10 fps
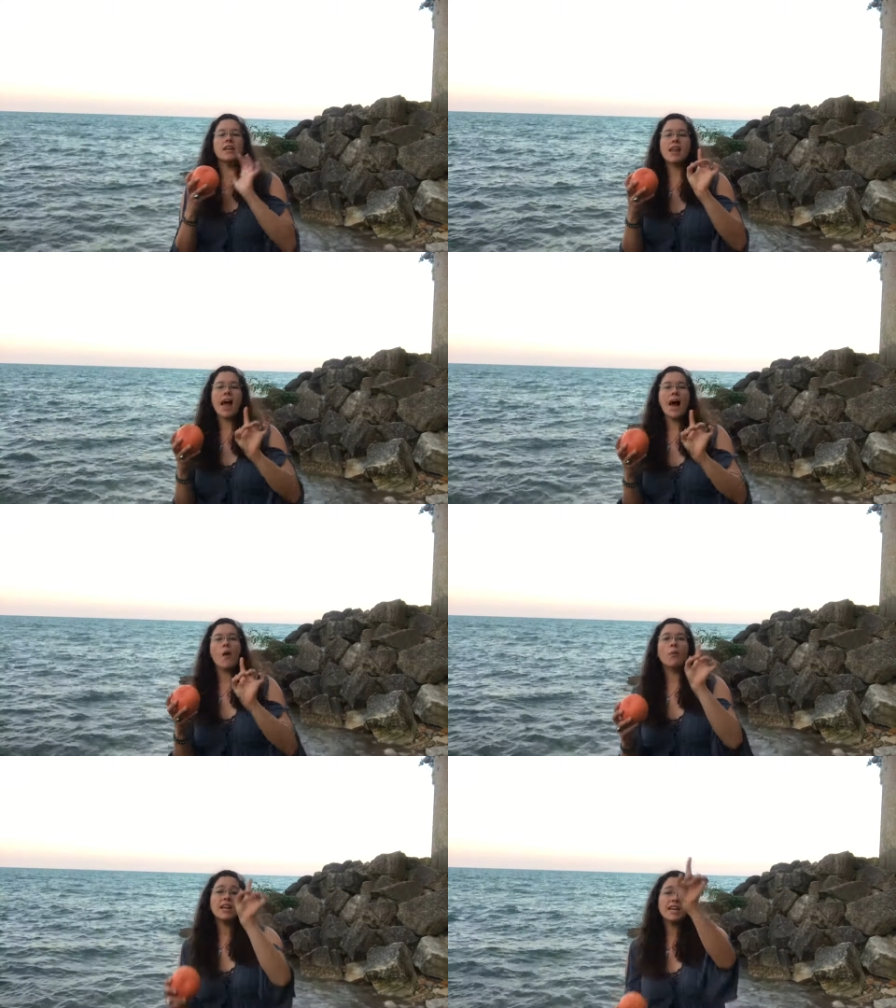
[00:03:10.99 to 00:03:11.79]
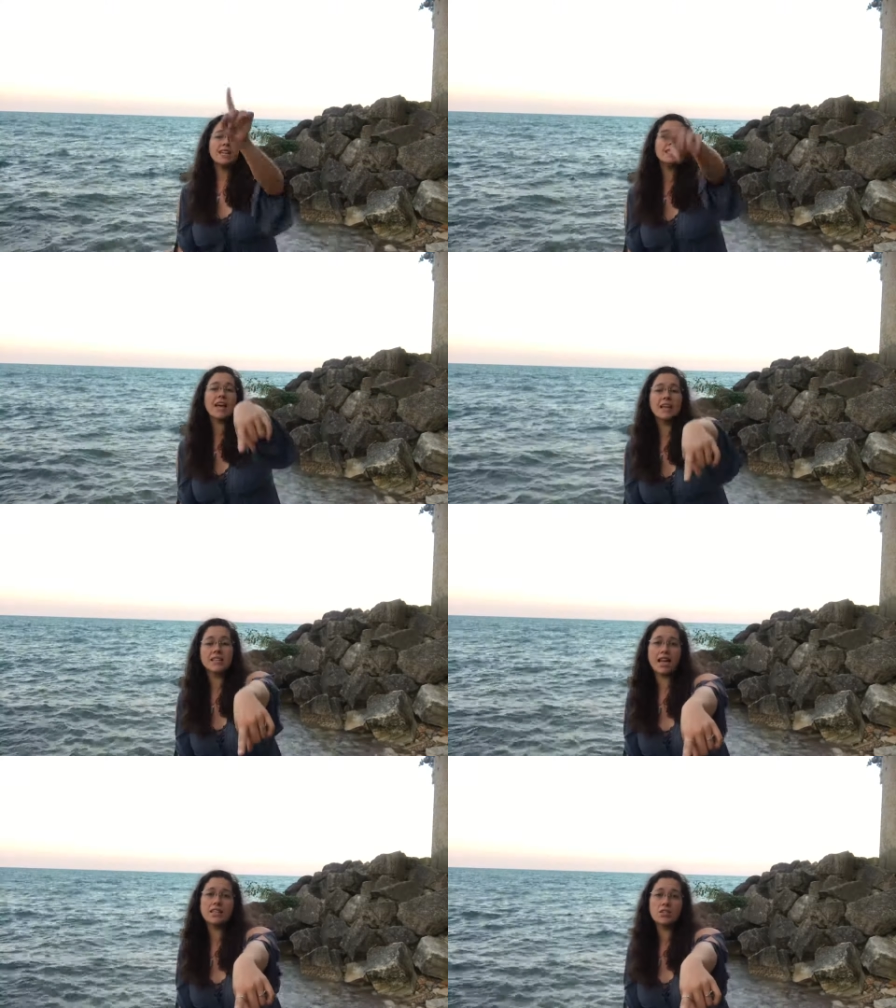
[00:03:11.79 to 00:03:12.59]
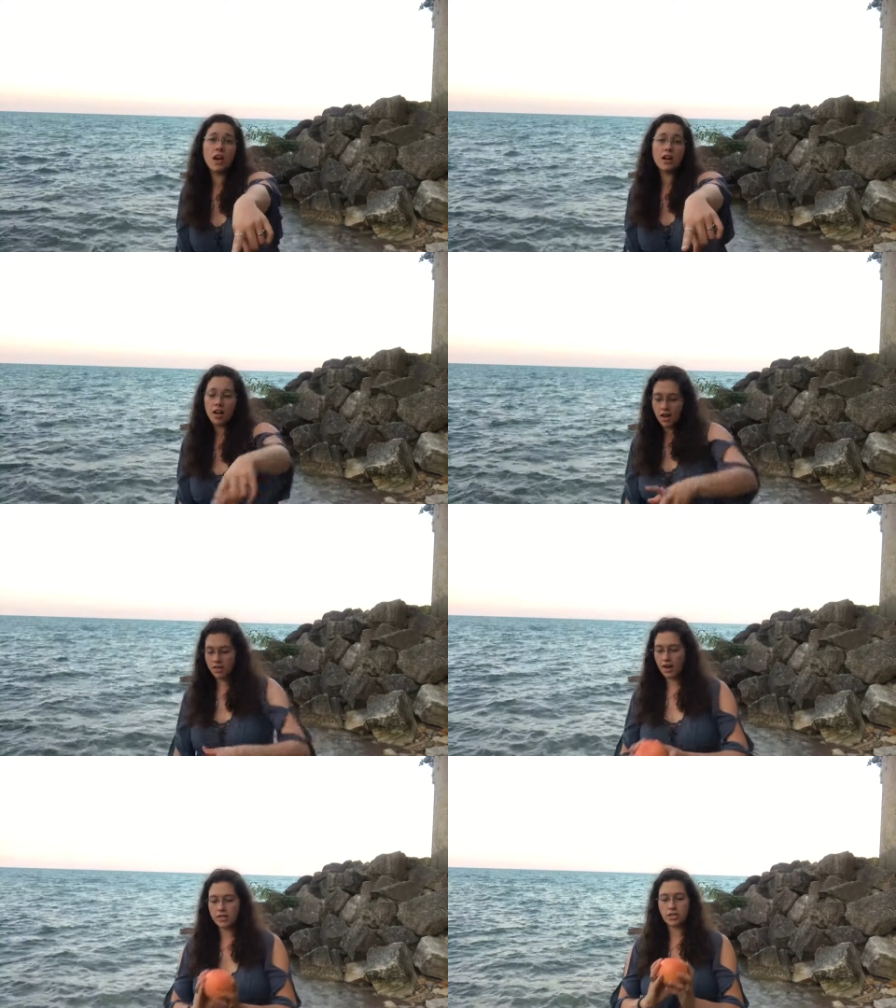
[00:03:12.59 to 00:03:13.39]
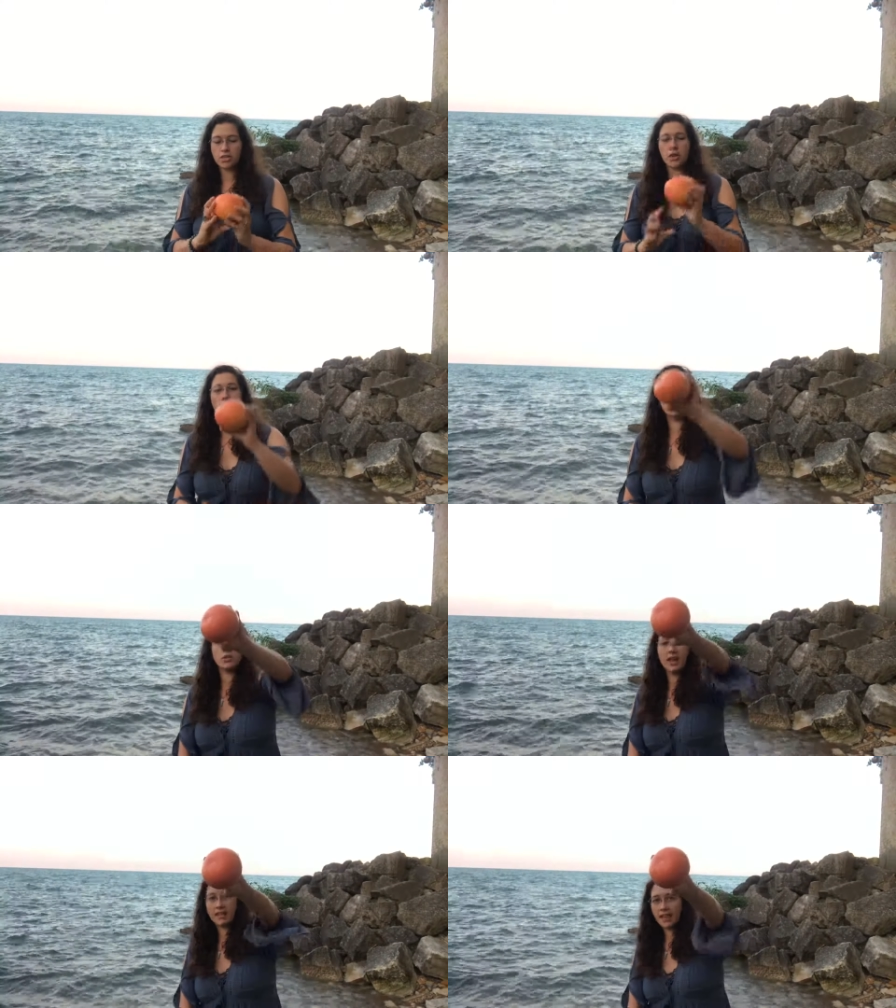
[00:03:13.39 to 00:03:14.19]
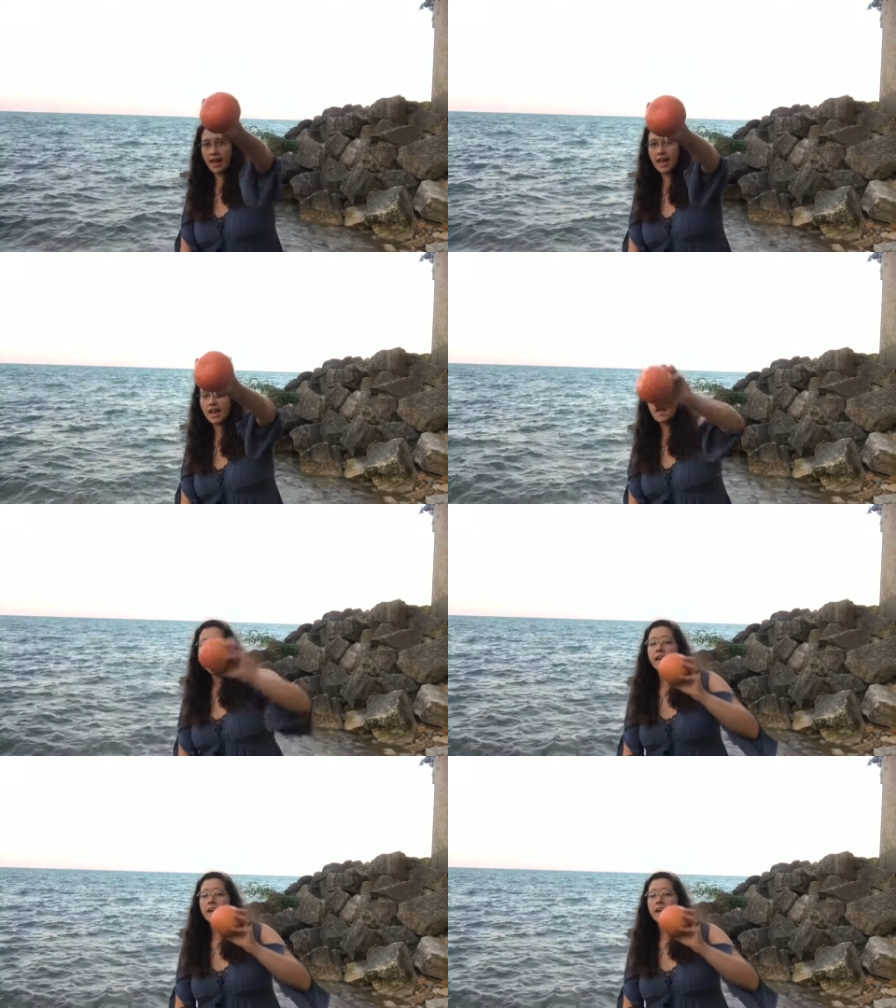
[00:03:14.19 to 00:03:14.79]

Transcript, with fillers: Now, when it is that nice dark color I just showed you like that,